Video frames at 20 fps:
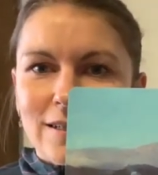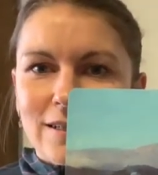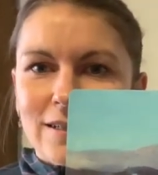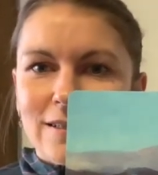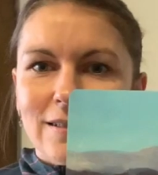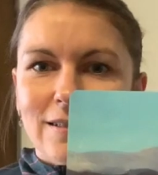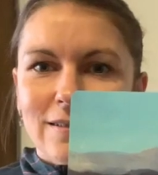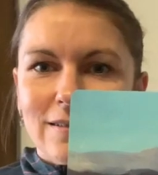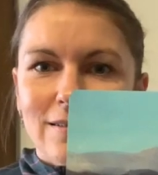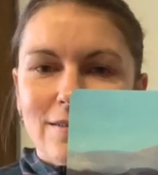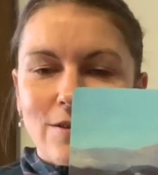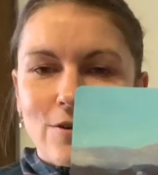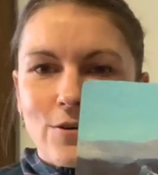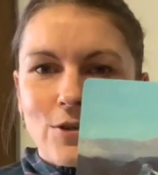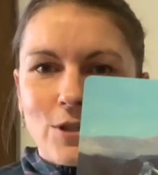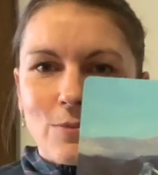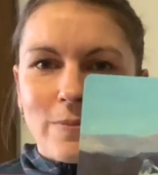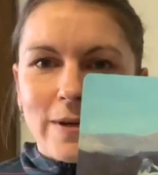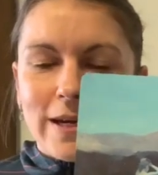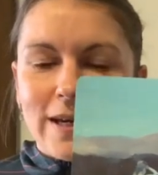and
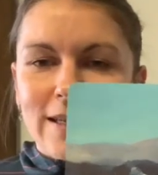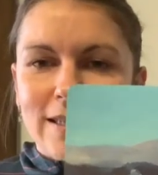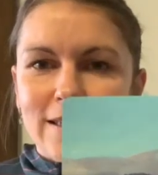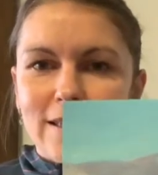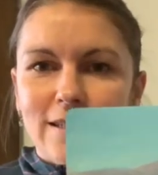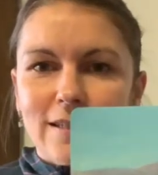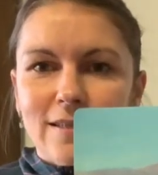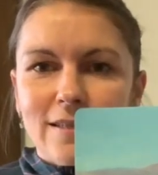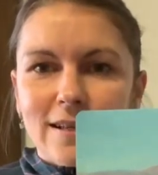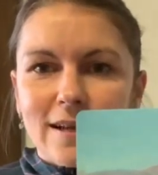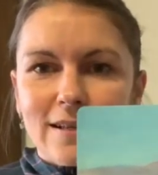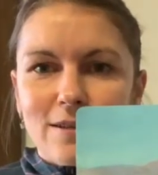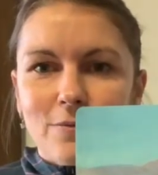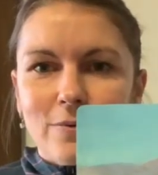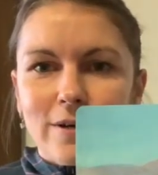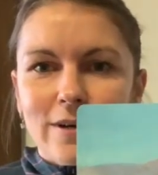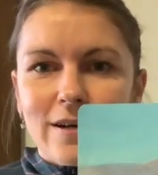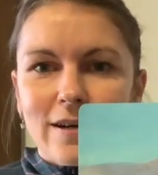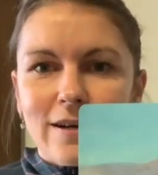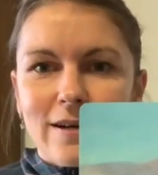those paintings that
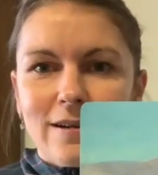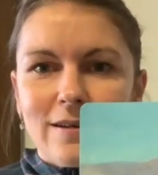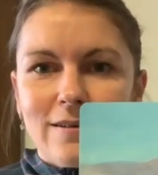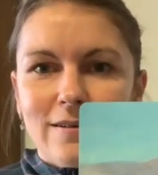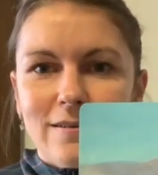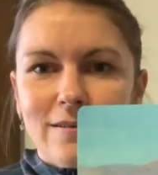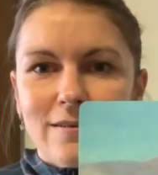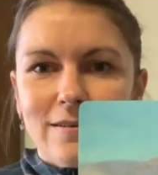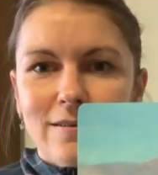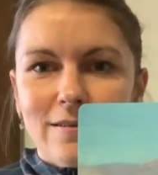were